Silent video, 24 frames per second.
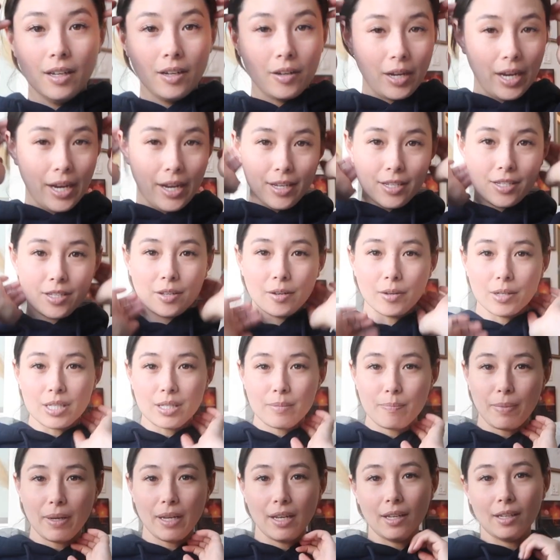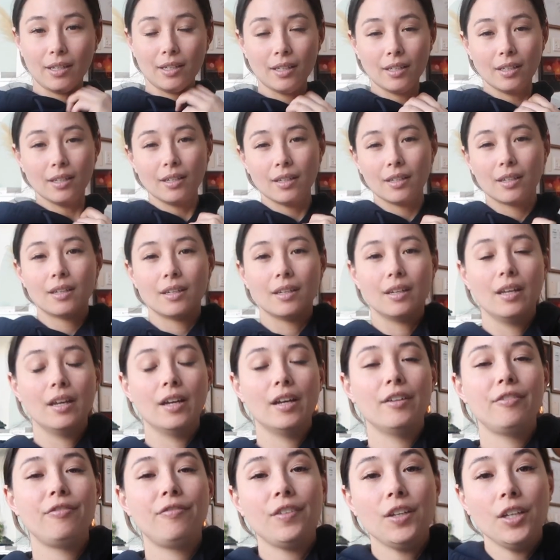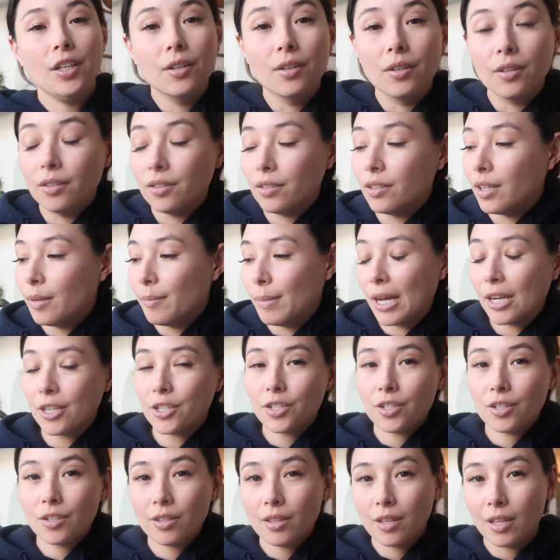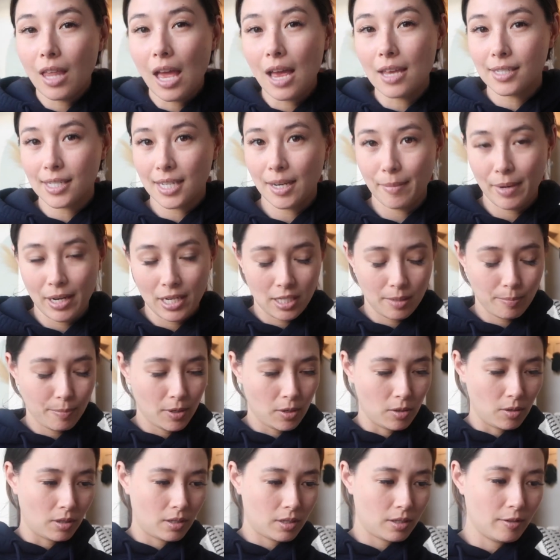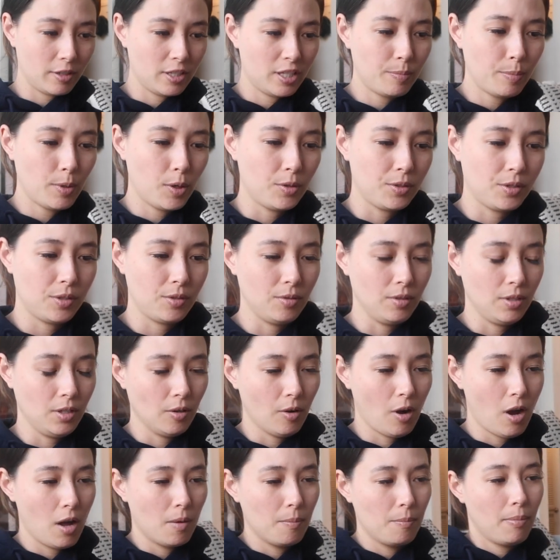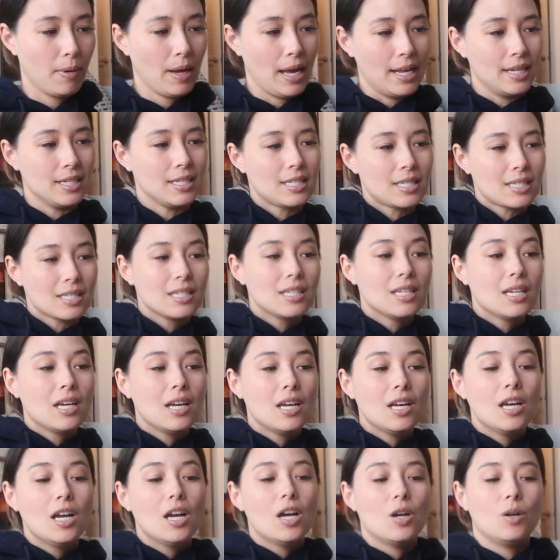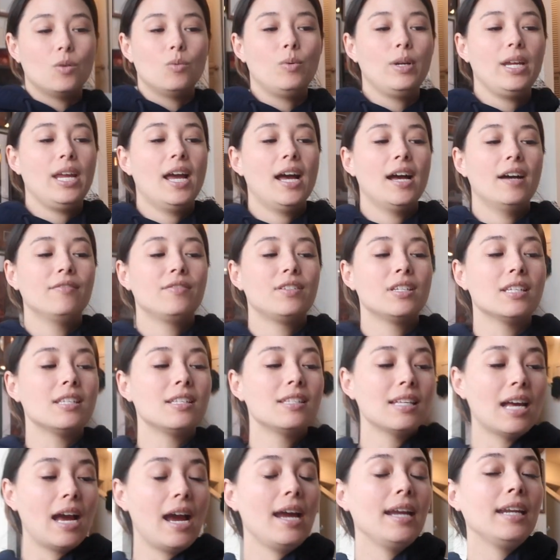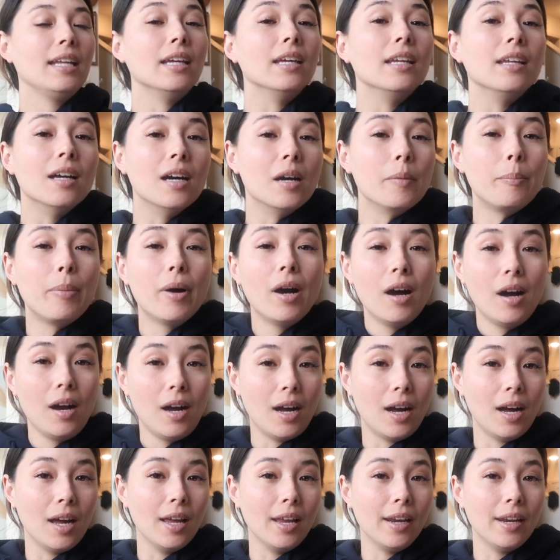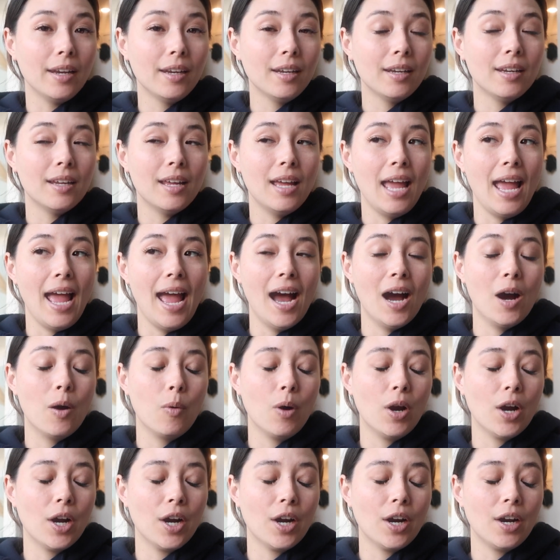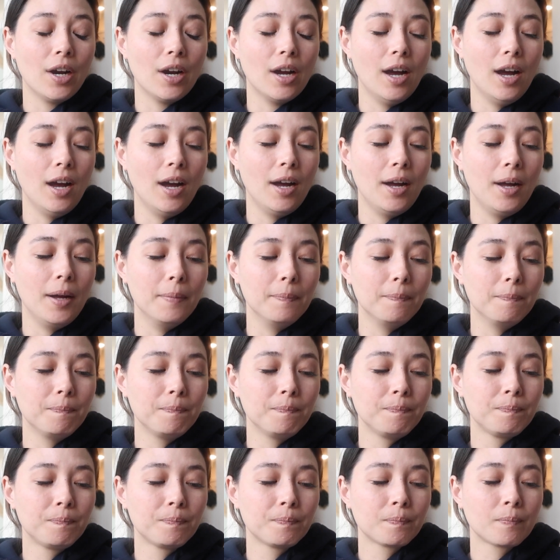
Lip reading: Okay, so it's been a few. I'm not sure the last time I spoke to you all, but we have decided upon our,